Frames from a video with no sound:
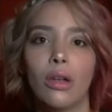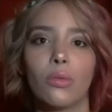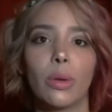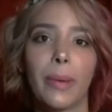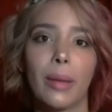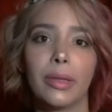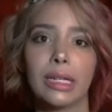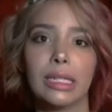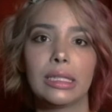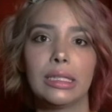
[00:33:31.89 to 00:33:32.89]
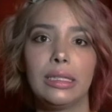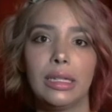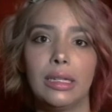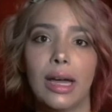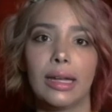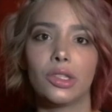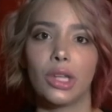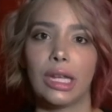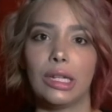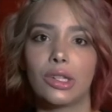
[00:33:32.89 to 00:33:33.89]
Republicans did not
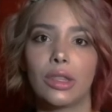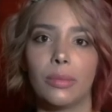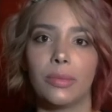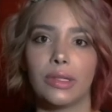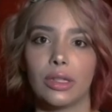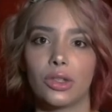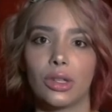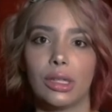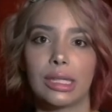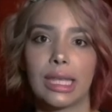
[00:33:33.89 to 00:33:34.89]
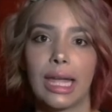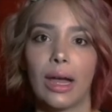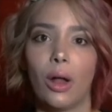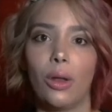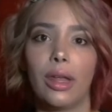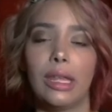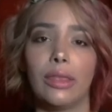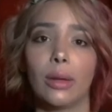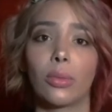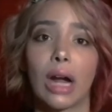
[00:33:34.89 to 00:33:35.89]
change the positions they held in
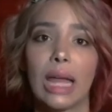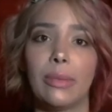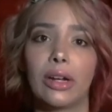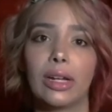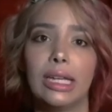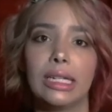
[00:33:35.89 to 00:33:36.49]
the primary,